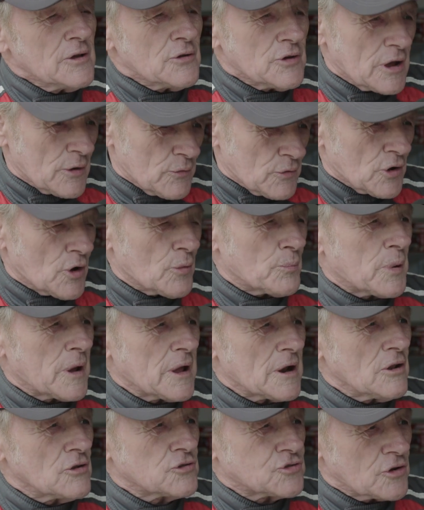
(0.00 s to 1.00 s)
Now we've got
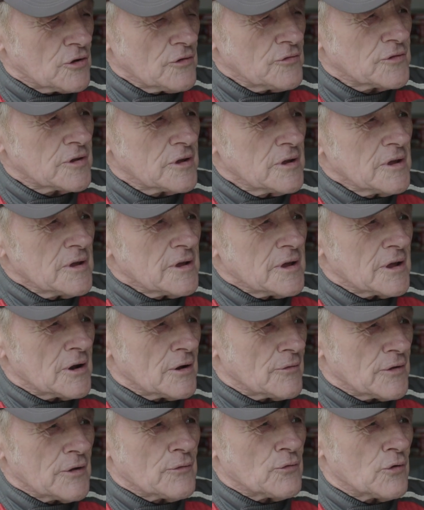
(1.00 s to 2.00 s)
paddle shift, and
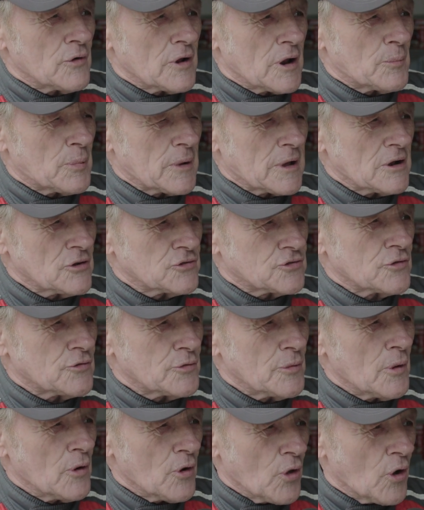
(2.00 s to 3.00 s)
I've never ran a paddle shift
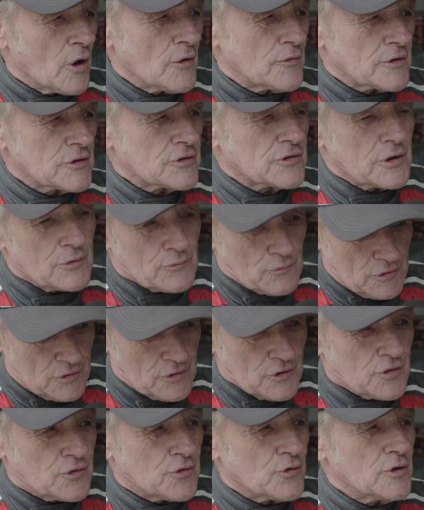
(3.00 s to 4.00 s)
in my life, except when
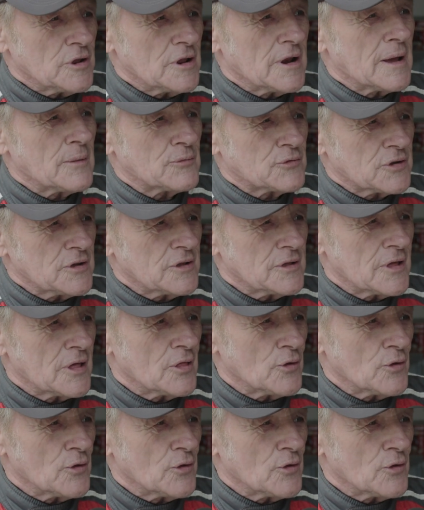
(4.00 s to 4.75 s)
I did 30 laps here the